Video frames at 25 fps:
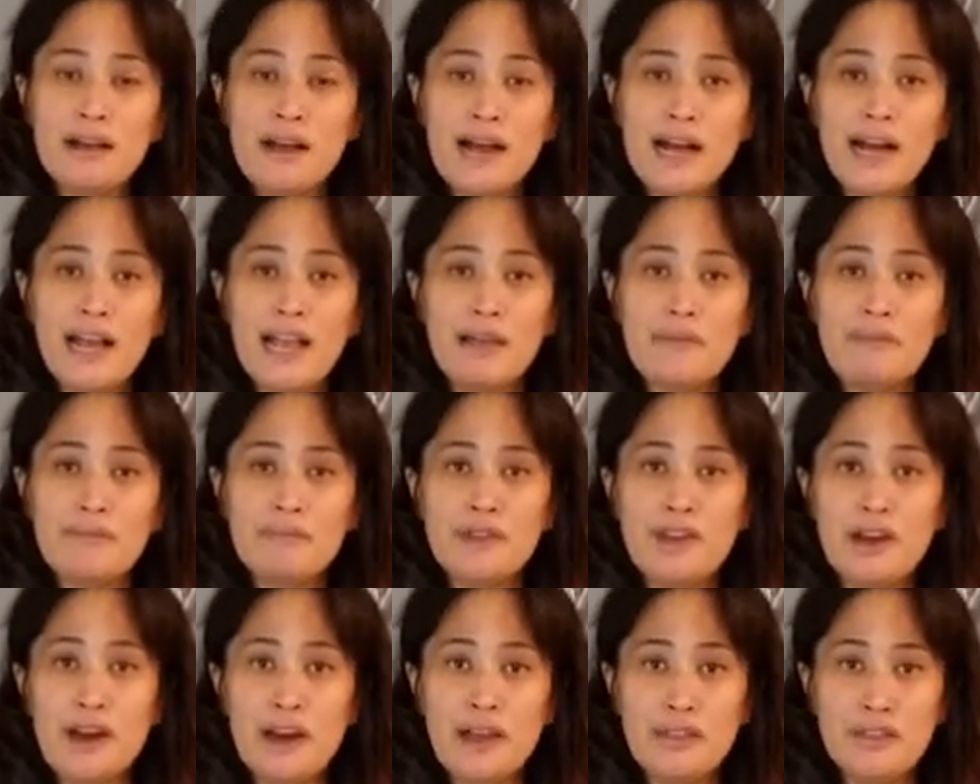I'm
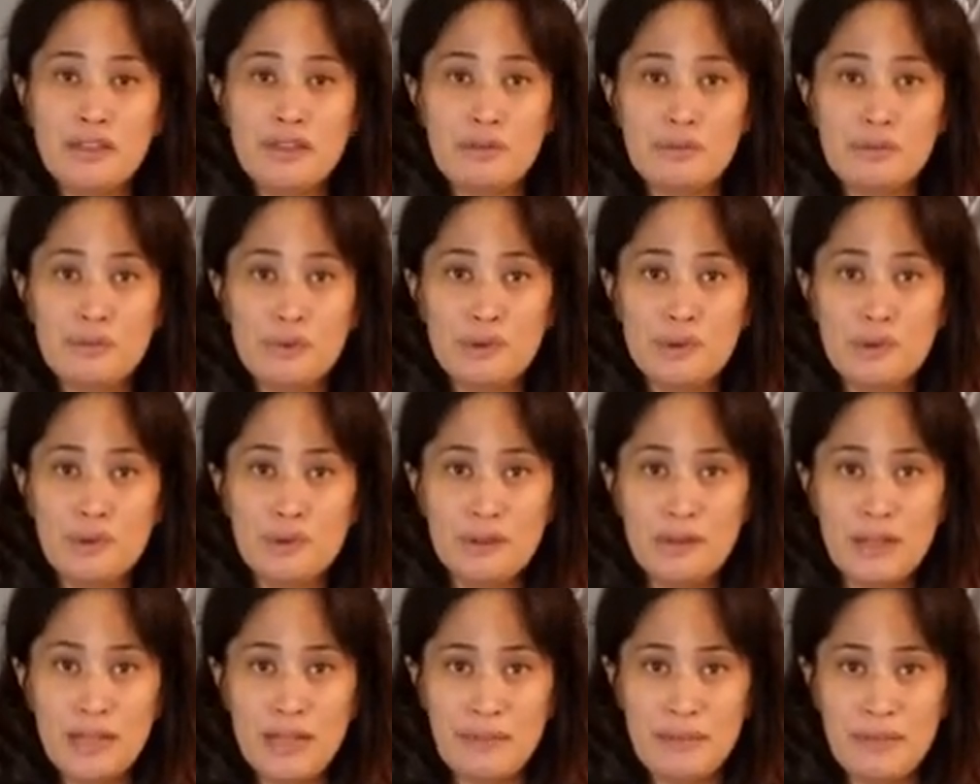not the
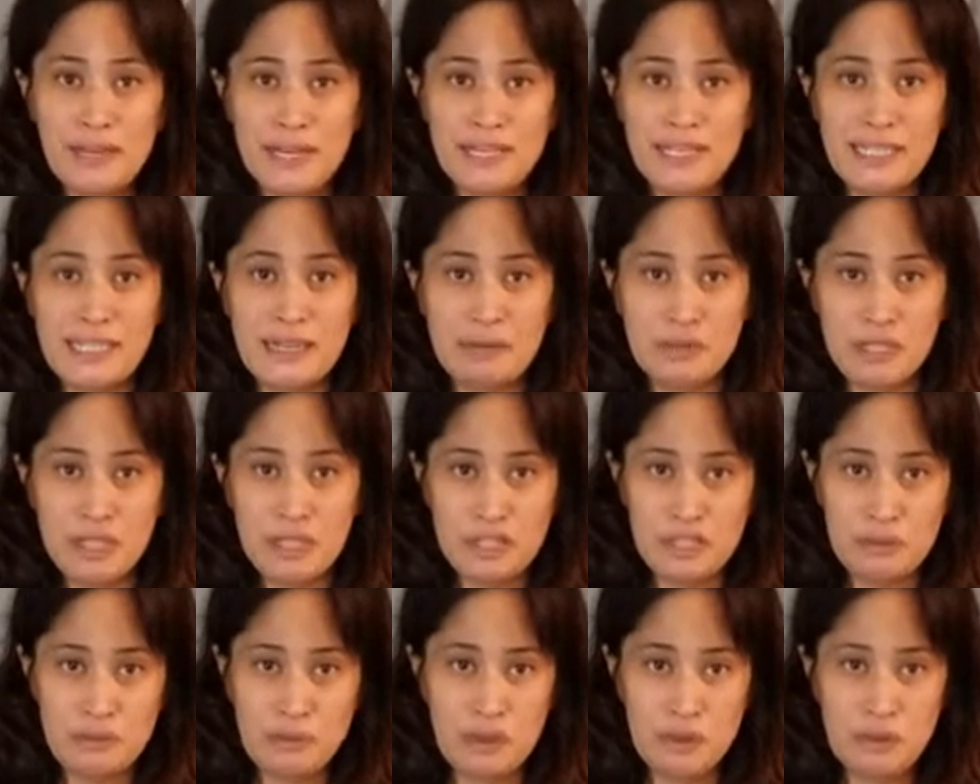rule, I'm the exception,
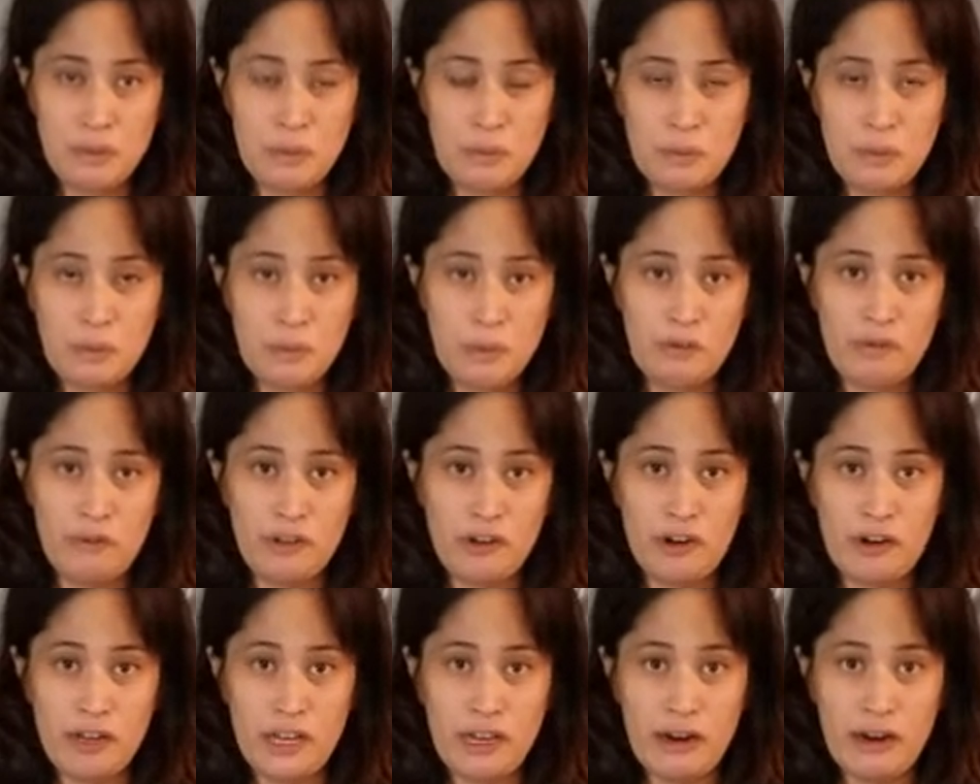because most people prefer
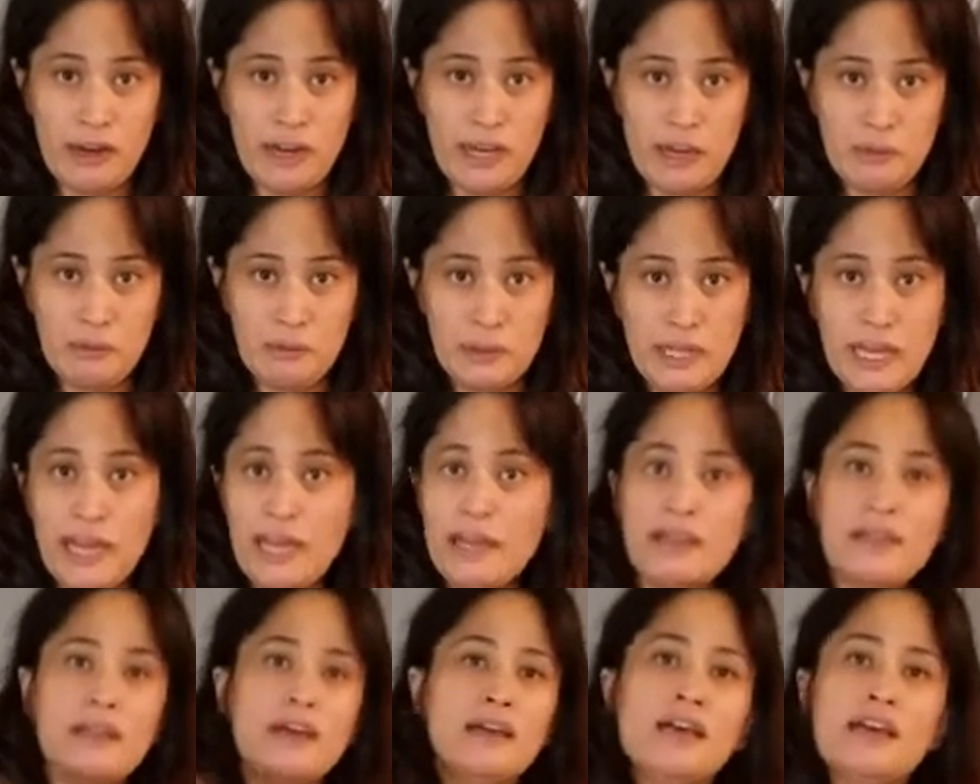to carry at hip
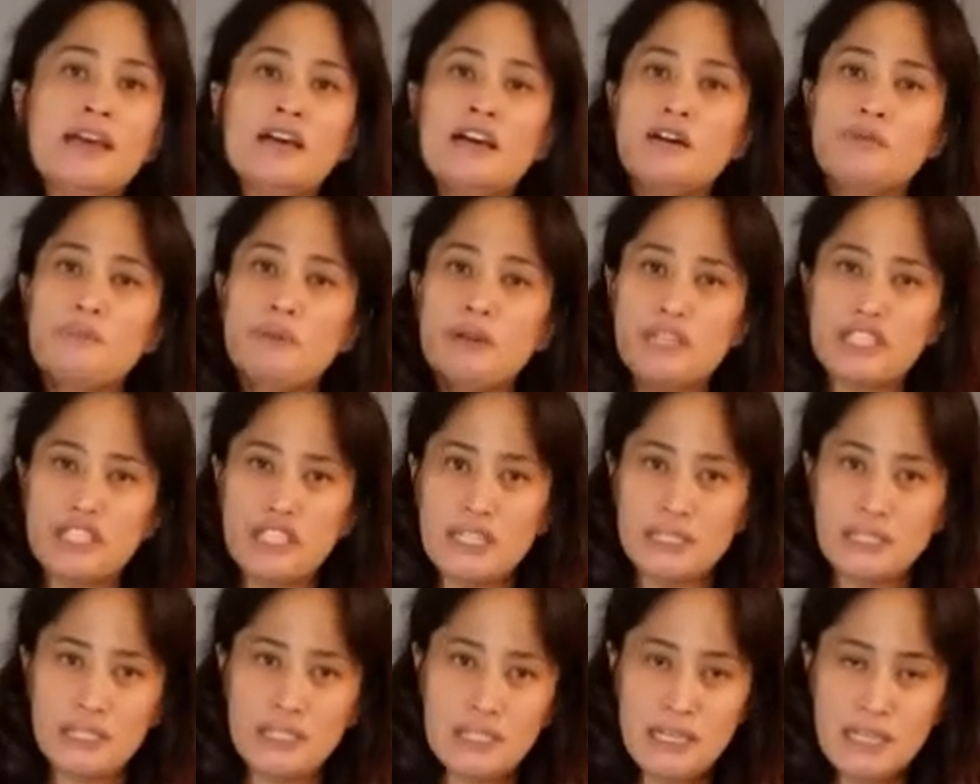length, but
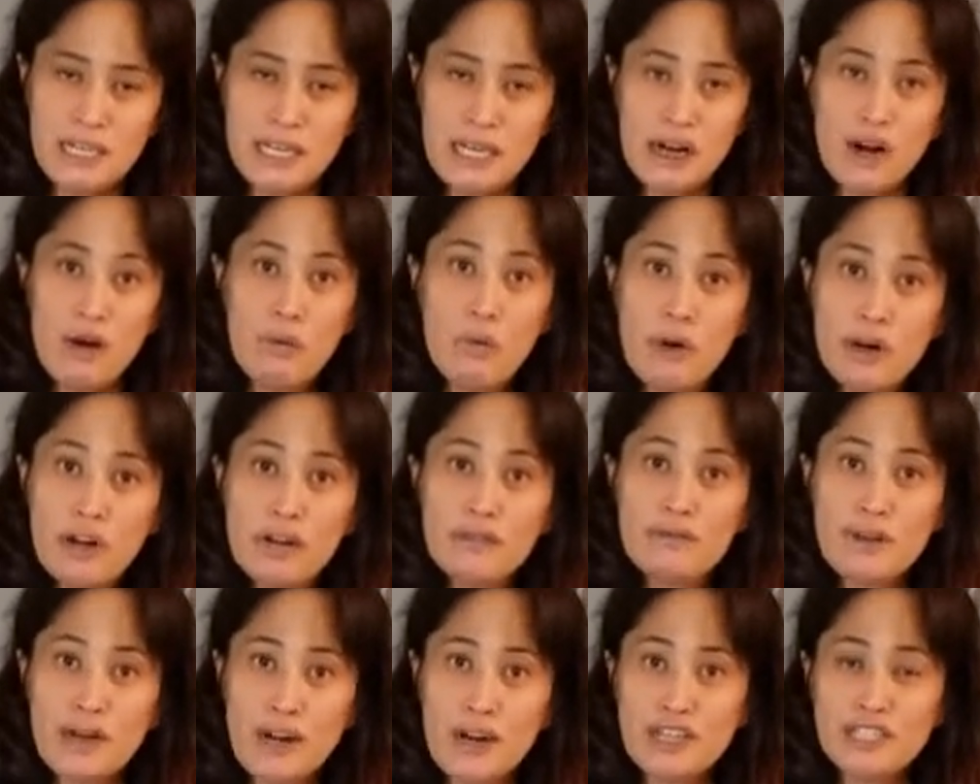just a word
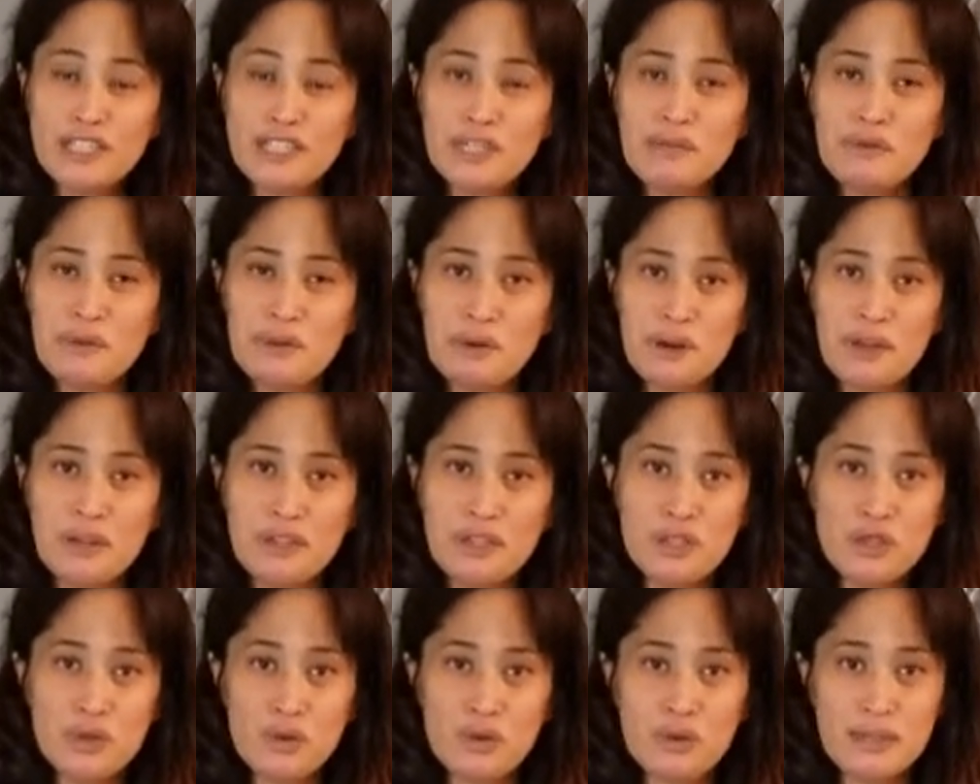of caution if you're on the
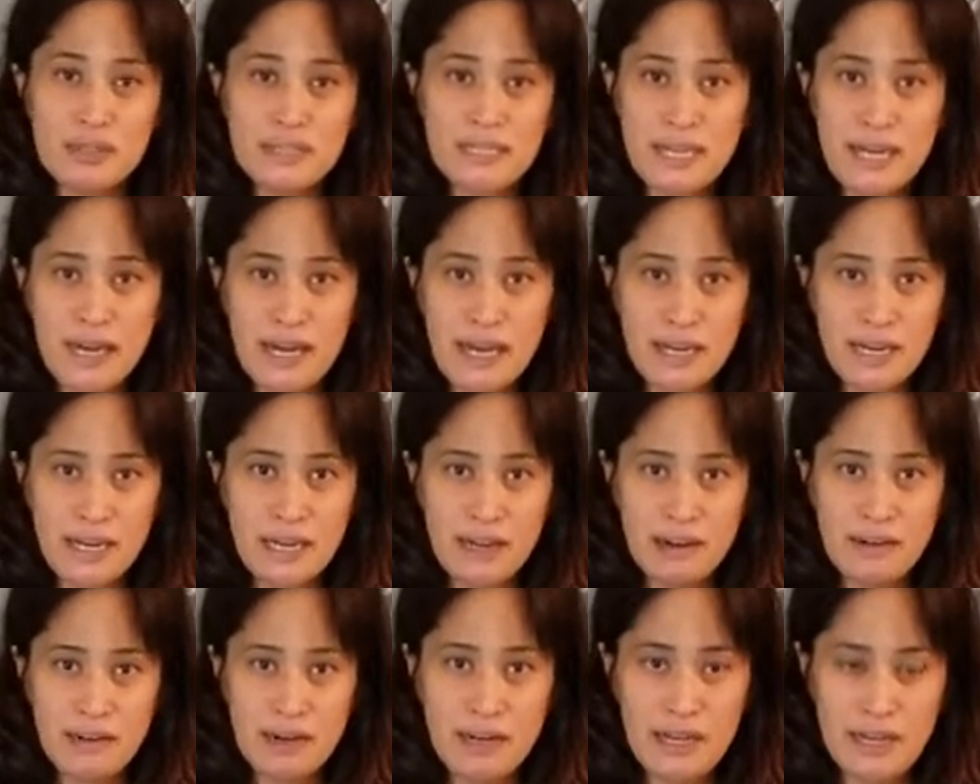shorter side.
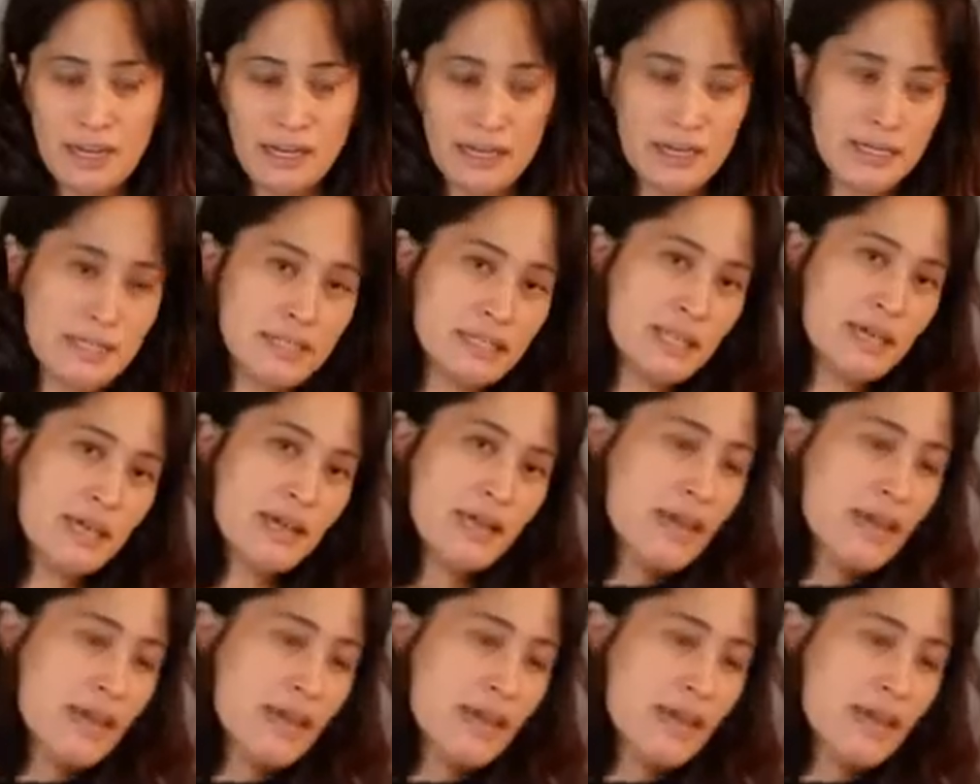Here it is.